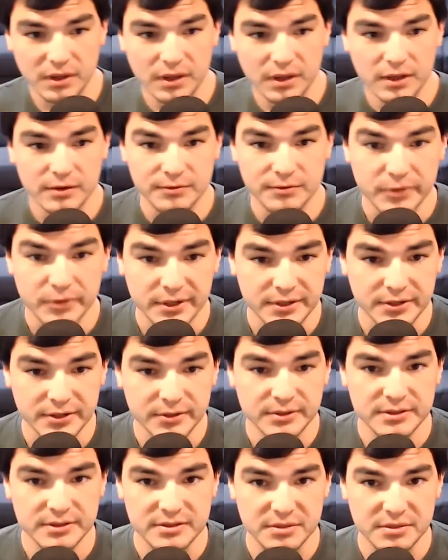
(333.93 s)
Frank Kern
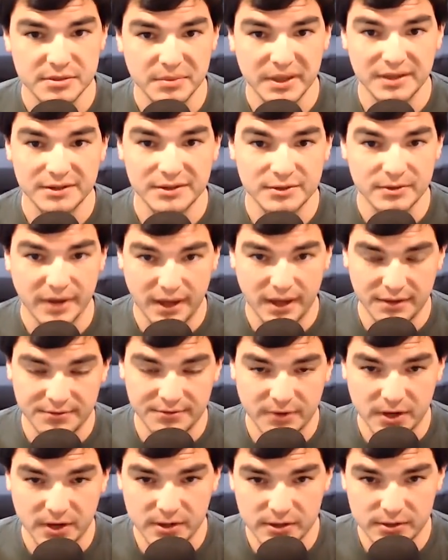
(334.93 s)
is the main dude I
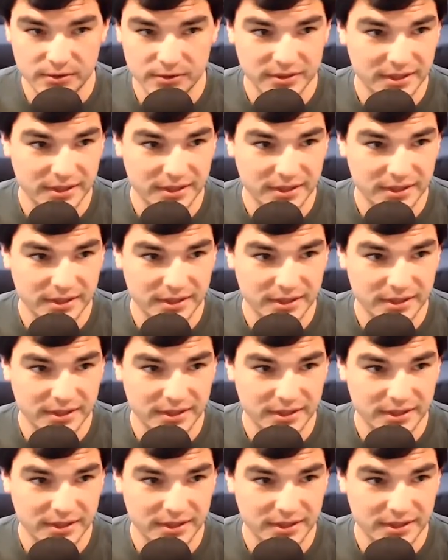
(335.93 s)
follow.